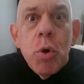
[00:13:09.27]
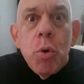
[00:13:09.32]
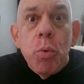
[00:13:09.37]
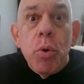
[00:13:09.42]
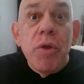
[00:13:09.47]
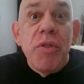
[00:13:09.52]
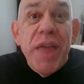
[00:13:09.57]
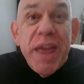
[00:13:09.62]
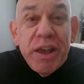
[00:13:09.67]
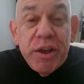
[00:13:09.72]

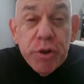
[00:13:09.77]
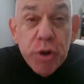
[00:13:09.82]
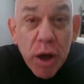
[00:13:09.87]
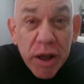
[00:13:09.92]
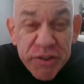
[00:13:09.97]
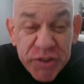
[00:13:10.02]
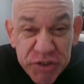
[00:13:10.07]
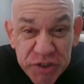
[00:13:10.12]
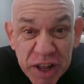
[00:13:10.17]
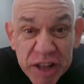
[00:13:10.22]
where they could
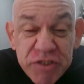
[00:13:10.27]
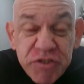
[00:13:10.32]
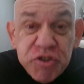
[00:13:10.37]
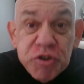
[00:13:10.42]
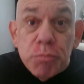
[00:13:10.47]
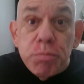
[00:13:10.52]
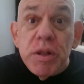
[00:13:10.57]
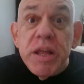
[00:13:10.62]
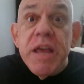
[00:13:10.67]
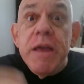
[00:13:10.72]

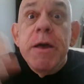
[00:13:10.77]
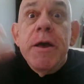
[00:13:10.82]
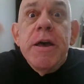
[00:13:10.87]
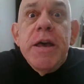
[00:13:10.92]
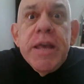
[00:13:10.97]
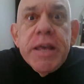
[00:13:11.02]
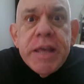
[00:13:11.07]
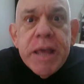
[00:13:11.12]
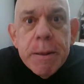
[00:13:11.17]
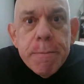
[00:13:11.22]
ostensibly
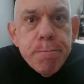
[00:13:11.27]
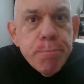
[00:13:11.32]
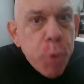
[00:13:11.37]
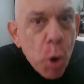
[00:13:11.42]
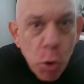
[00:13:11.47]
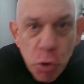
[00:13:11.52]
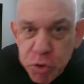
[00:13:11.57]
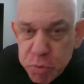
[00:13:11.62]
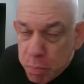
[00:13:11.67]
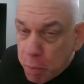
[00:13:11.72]
get
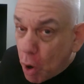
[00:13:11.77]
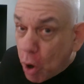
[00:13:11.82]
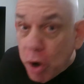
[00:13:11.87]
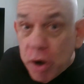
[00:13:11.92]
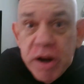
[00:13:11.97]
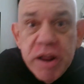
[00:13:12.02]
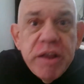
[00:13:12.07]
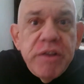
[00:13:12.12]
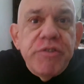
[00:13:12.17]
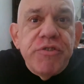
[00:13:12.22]
both
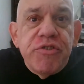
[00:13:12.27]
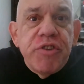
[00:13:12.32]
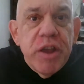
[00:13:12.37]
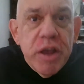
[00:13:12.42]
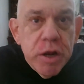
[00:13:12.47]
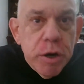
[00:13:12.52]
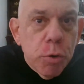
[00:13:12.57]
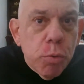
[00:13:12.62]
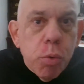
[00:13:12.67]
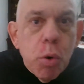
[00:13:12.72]
parties
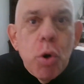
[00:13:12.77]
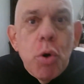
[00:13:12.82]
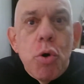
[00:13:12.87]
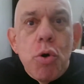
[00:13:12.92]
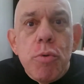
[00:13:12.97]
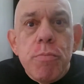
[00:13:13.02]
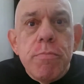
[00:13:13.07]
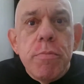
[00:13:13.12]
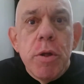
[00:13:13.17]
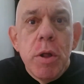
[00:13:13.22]
in a
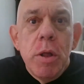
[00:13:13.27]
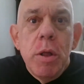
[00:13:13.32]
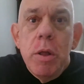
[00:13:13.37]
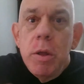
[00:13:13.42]
room